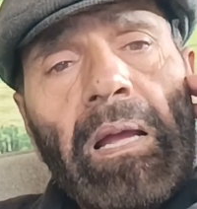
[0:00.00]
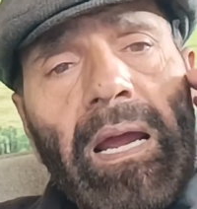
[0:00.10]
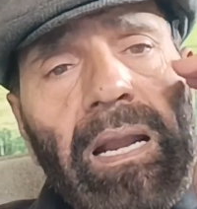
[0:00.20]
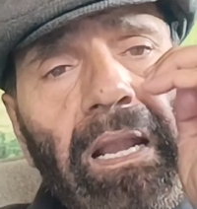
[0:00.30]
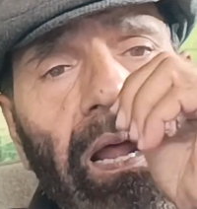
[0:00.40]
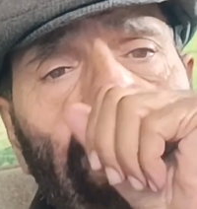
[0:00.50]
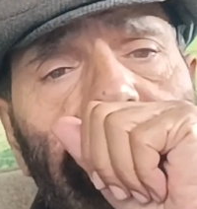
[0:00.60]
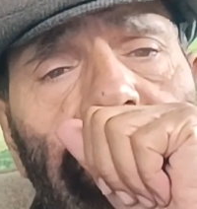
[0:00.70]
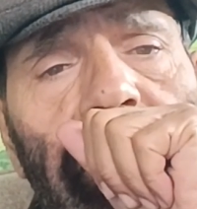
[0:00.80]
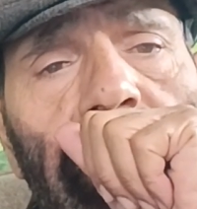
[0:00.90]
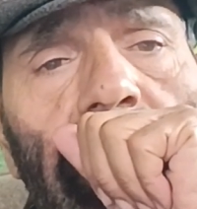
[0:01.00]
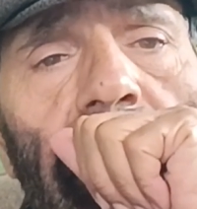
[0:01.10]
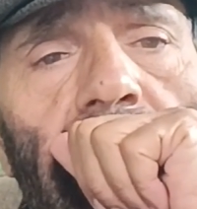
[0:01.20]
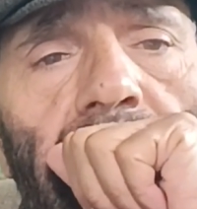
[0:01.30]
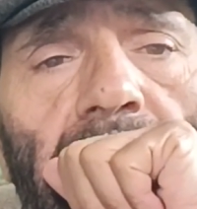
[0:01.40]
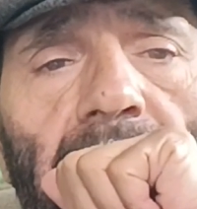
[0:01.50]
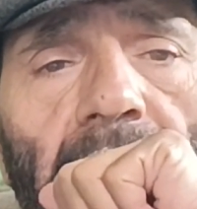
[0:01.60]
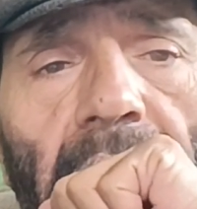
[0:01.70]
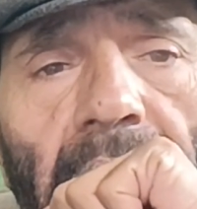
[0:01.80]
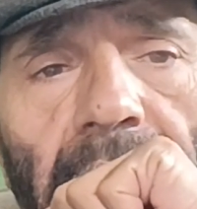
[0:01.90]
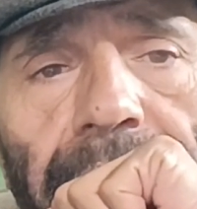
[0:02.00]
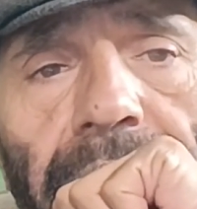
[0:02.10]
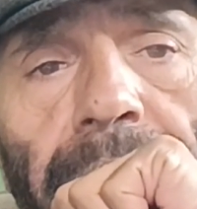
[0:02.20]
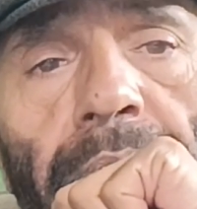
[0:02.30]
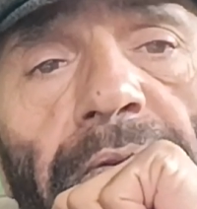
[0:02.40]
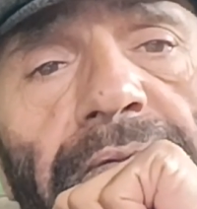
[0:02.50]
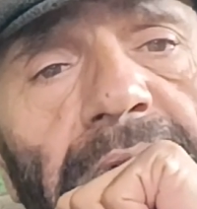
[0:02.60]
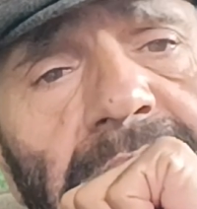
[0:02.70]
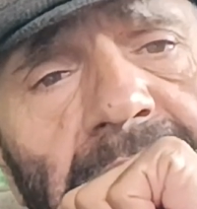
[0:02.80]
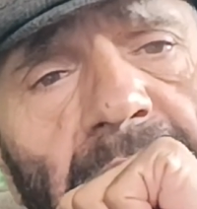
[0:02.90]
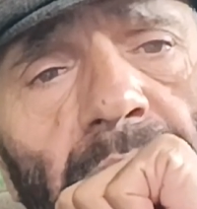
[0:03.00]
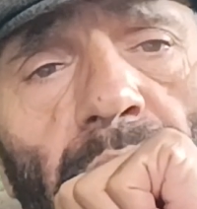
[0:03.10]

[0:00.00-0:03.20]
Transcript: And lastly, there are professional